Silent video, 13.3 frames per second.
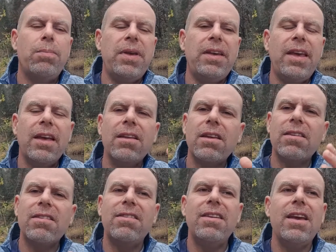begin to
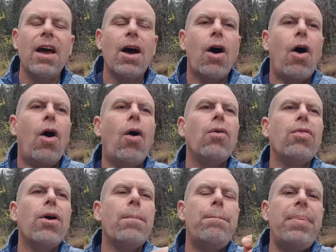see all
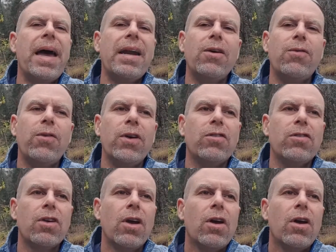the benefits